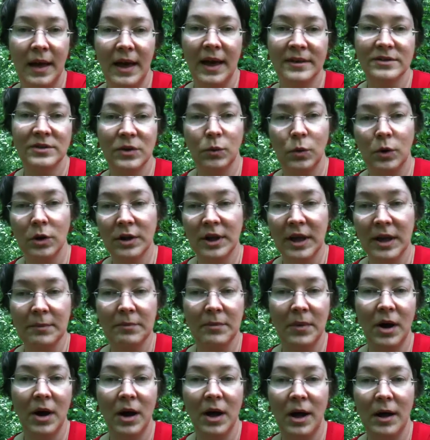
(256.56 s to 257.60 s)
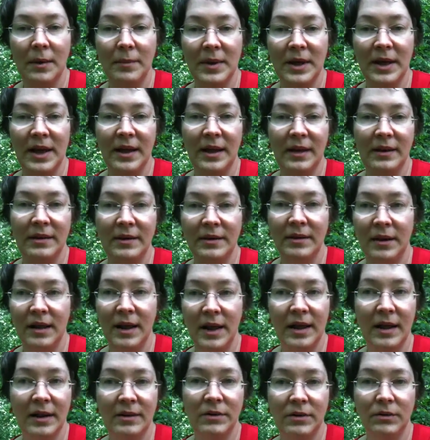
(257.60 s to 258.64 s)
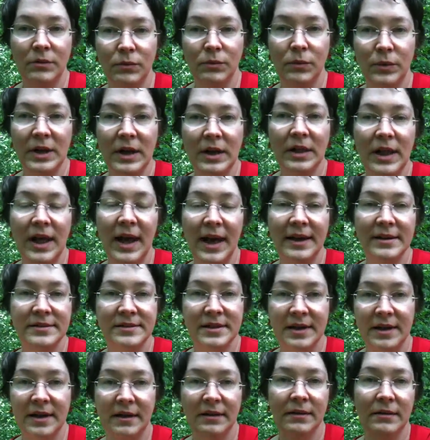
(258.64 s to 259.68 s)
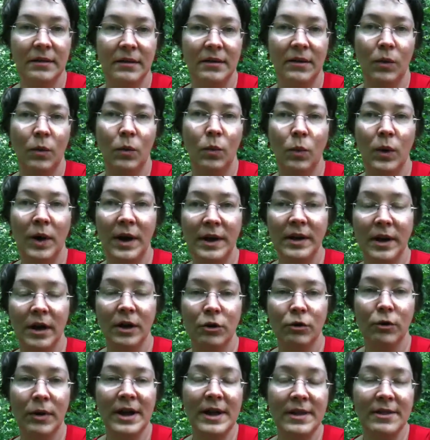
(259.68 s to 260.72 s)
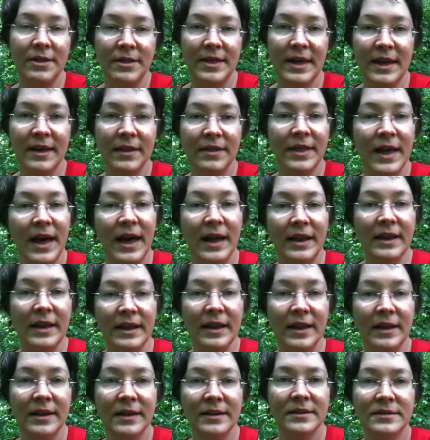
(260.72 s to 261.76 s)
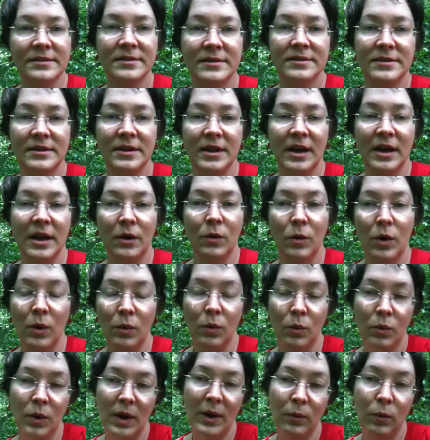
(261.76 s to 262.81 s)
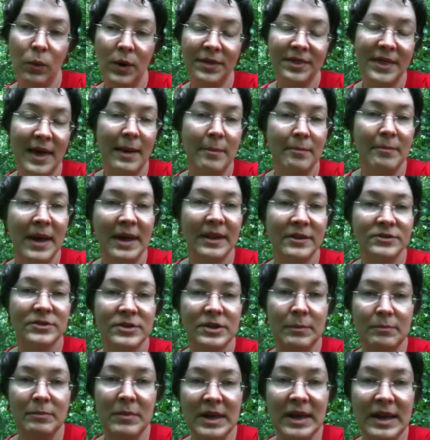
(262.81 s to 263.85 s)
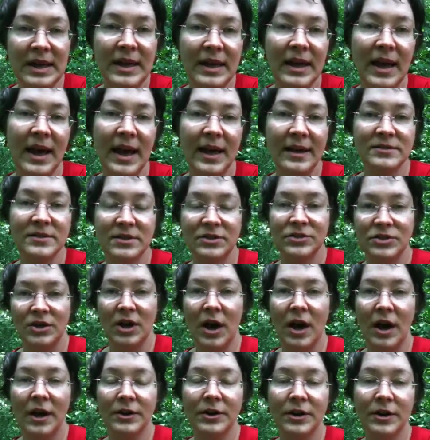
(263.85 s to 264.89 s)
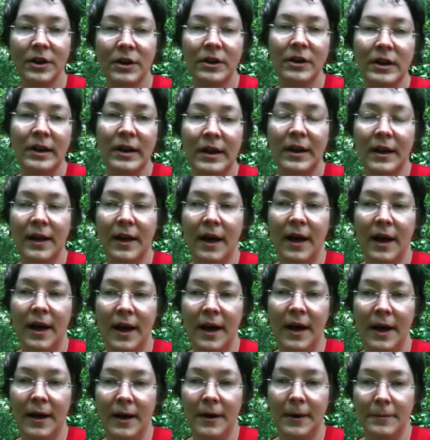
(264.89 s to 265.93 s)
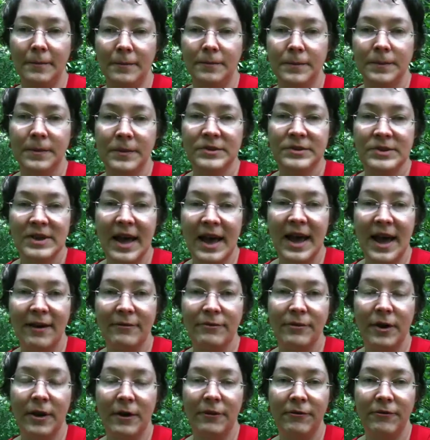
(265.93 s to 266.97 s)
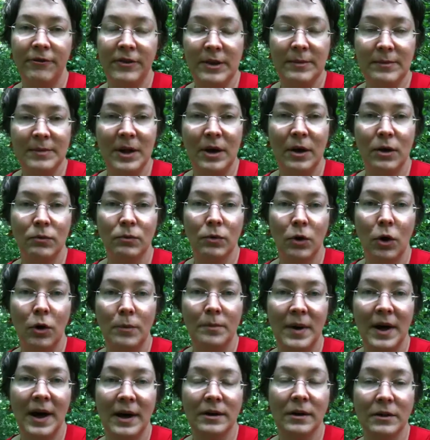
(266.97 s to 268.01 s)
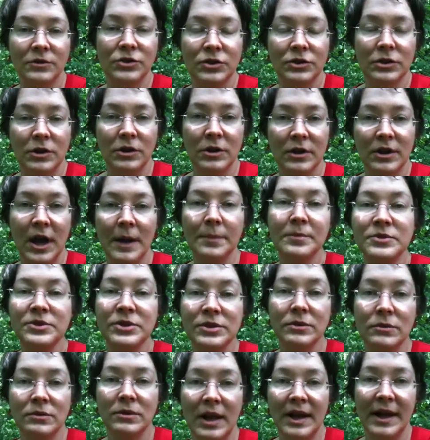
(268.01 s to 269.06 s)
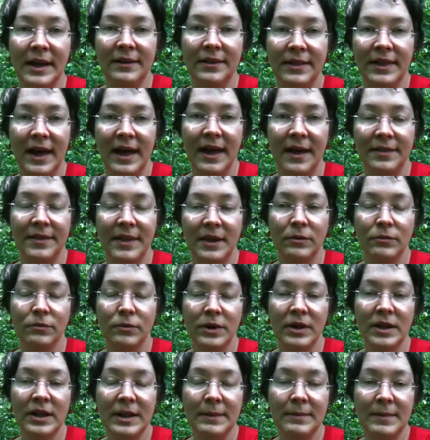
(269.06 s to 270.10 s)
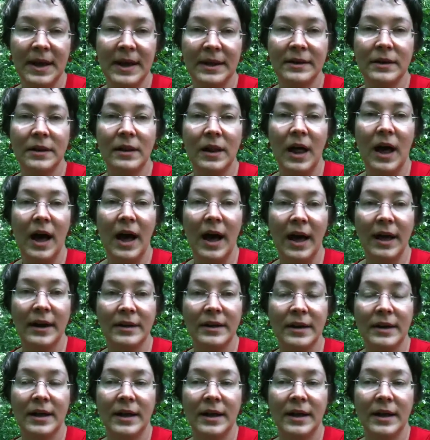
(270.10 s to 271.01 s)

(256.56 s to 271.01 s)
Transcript: as a working mom and and realizing what a great thing that is, you know, and what that meant to me as a daughter. Um, to have a female role model to look up to like that, that really meant a lot.